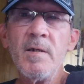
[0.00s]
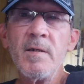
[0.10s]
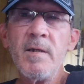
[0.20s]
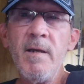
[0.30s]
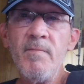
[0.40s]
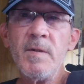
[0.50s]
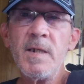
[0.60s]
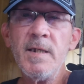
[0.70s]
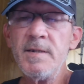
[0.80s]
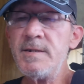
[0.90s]
Keep the
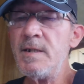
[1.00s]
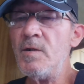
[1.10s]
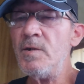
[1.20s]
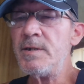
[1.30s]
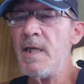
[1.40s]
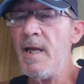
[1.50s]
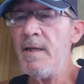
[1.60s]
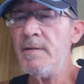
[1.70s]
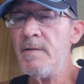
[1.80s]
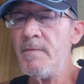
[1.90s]
kids
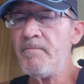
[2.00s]
entertained.